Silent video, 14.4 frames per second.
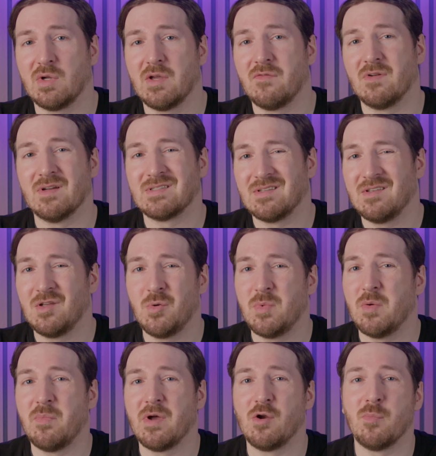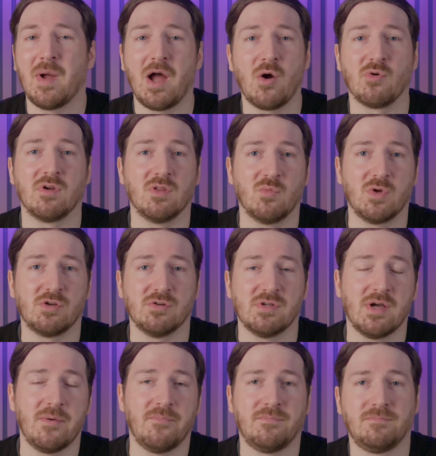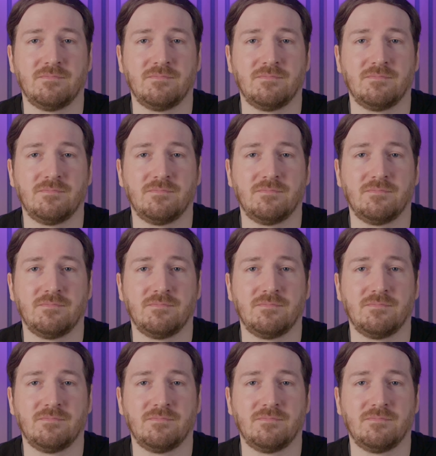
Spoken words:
giving us a little bit better power in the wintertime.